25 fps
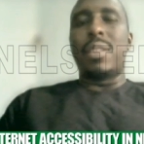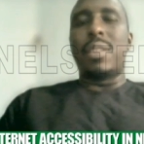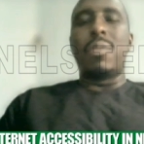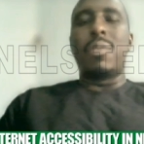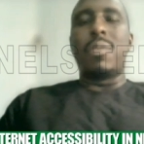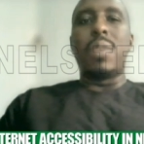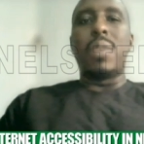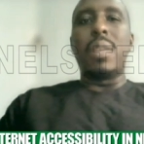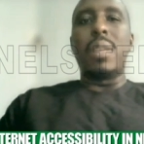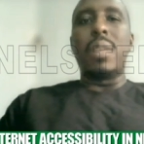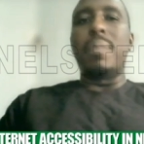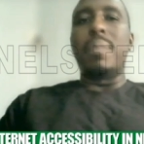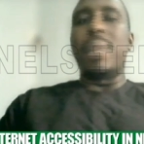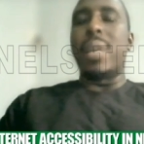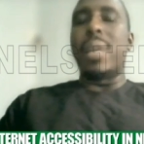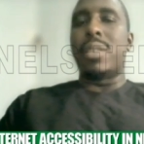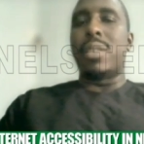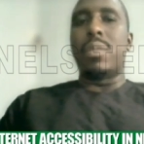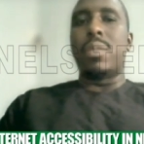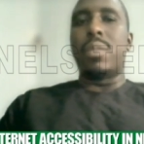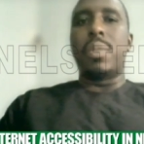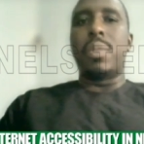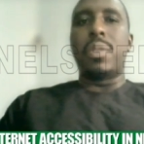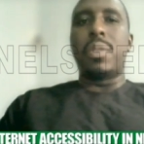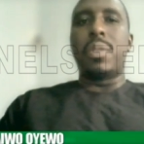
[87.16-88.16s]
it's a running
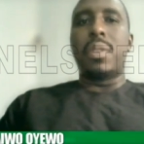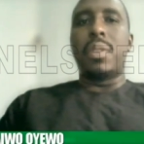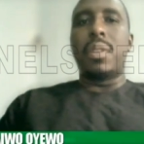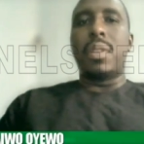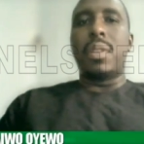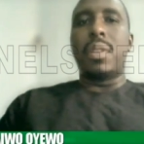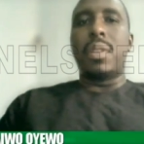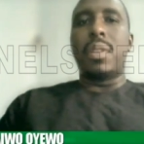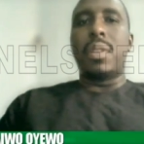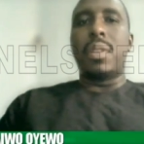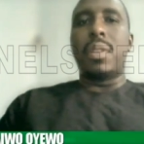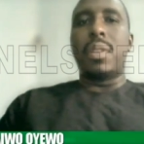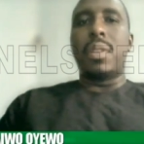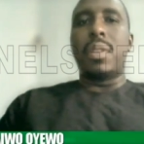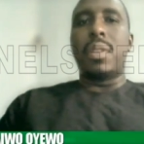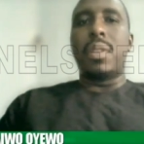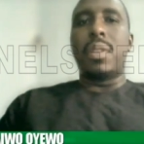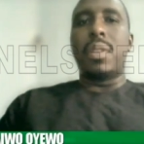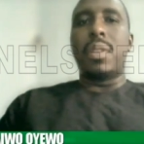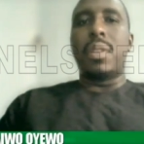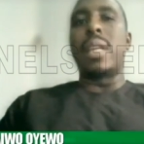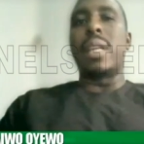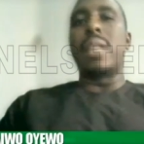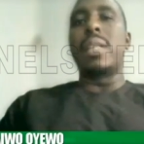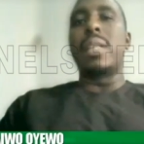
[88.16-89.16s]
battle between the
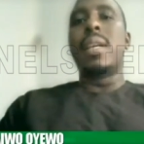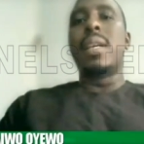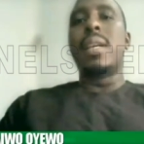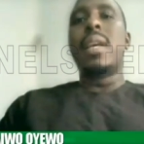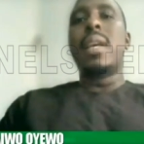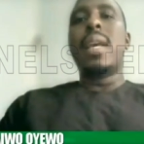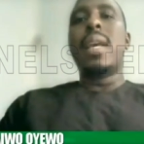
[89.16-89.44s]
telcos and